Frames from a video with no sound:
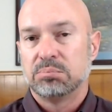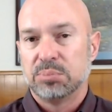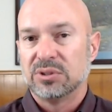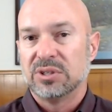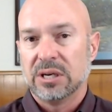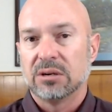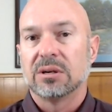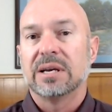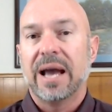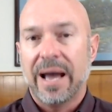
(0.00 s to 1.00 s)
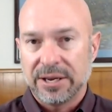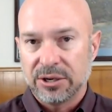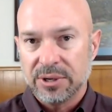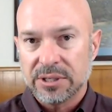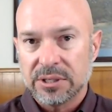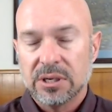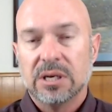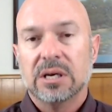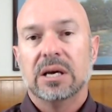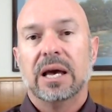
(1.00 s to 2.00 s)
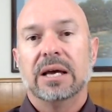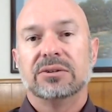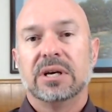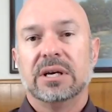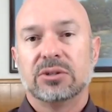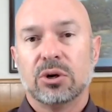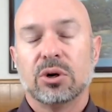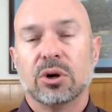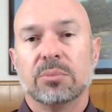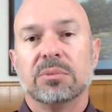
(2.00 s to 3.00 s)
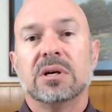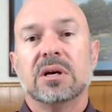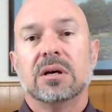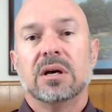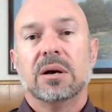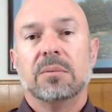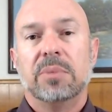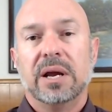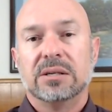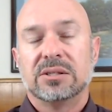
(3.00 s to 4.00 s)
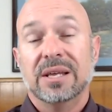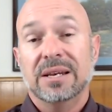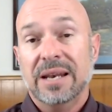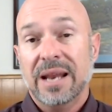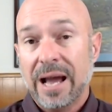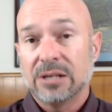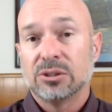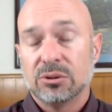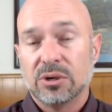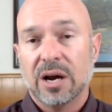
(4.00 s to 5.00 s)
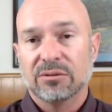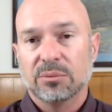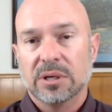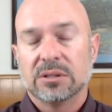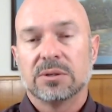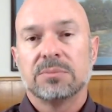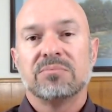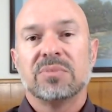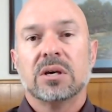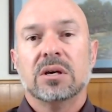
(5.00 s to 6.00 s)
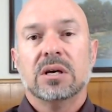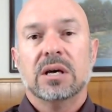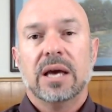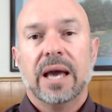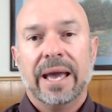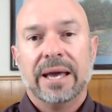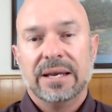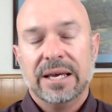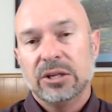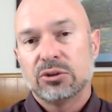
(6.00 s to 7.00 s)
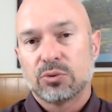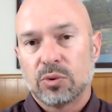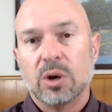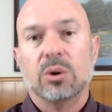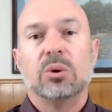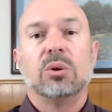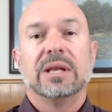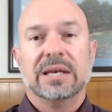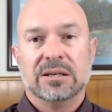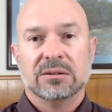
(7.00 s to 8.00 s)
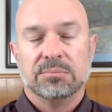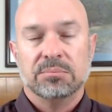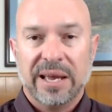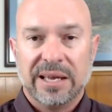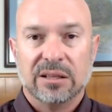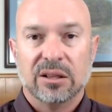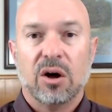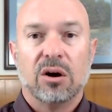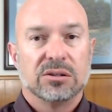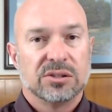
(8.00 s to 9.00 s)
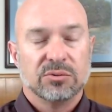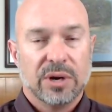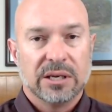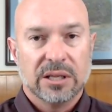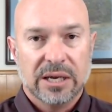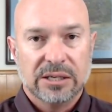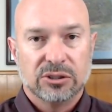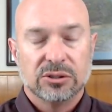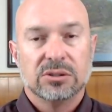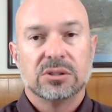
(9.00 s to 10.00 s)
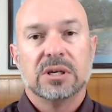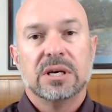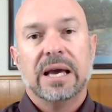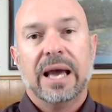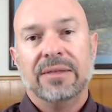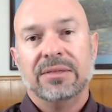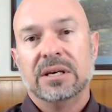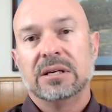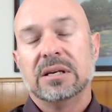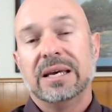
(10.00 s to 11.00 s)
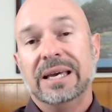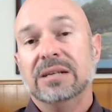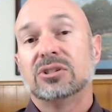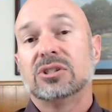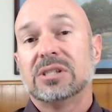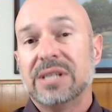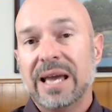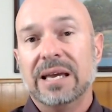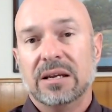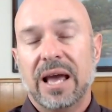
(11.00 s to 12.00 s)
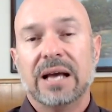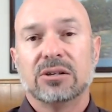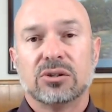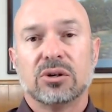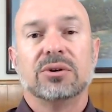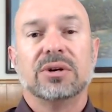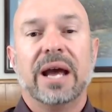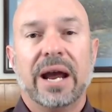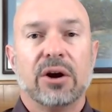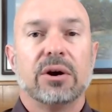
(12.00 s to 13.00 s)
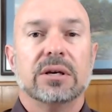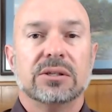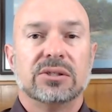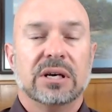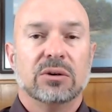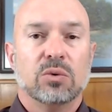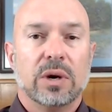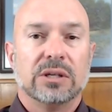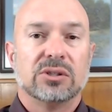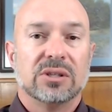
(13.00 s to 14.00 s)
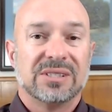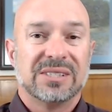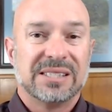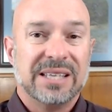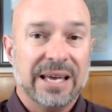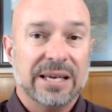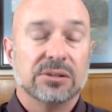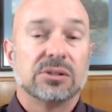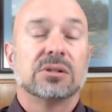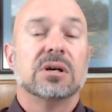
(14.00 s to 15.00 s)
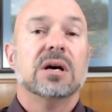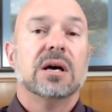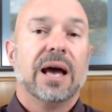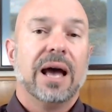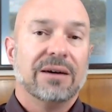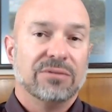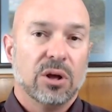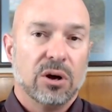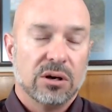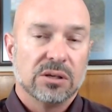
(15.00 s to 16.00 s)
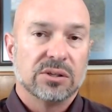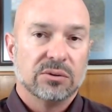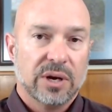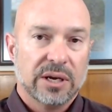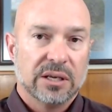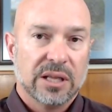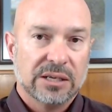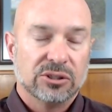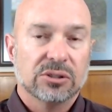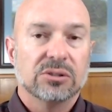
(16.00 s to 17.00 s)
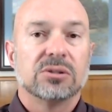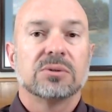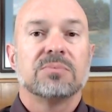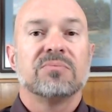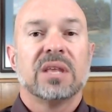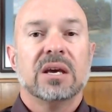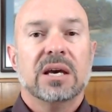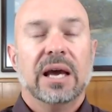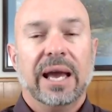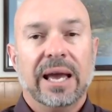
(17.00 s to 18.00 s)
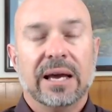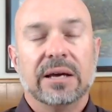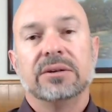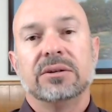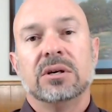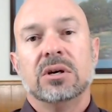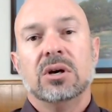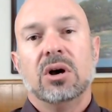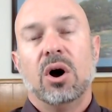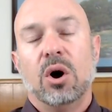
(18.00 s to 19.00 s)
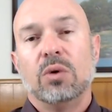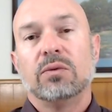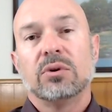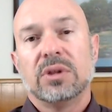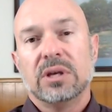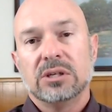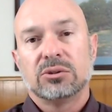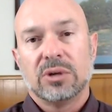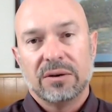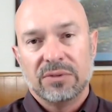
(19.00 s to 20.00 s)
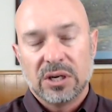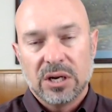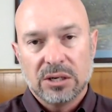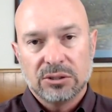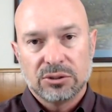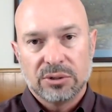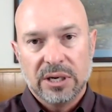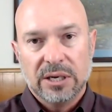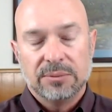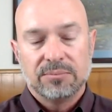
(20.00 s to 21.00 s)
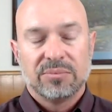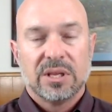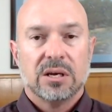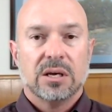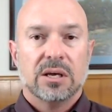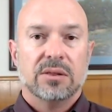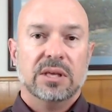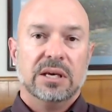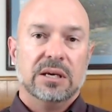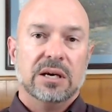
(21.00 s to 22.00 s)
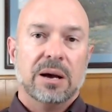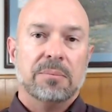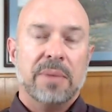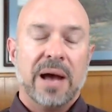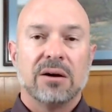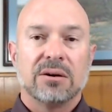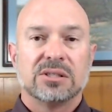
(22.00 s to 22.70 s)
particularly accurate as a term, but it's the national government and its role in making laws and regulations. And then each state has certain areas in which the states have laws and regulations. And over the history of the country, the amount of